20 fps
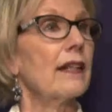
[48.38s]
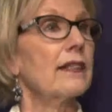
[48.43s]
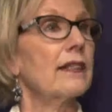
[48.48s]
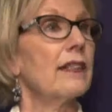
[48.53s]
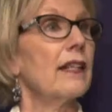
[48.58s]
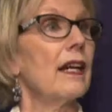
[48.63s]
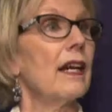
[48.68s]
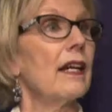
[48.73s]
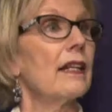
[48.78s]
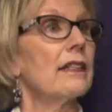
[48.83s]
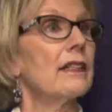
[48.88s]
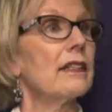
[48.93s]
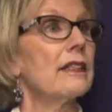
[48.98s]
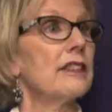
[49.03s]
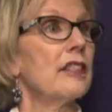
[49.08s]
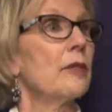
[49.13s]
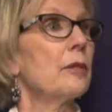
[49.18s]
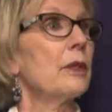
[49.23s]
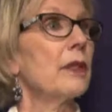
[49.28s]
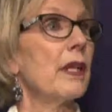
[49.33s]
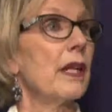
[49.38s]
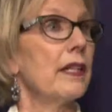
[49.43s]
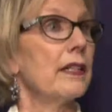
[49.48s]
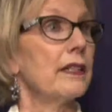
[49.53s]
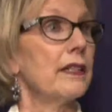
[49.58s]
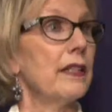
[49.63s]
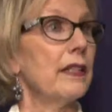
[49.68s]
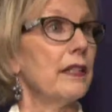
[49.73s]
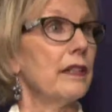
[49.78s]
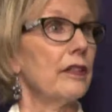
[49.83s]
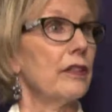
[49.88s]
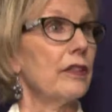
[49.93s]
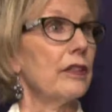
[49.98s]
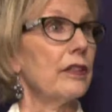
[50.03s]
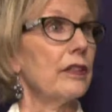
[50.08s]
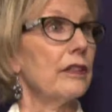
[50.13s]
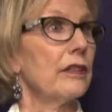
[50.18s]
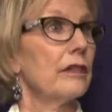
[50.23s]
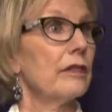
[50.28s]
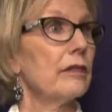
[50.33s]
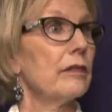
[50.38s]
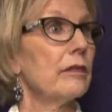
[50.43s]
enacted on December 19th.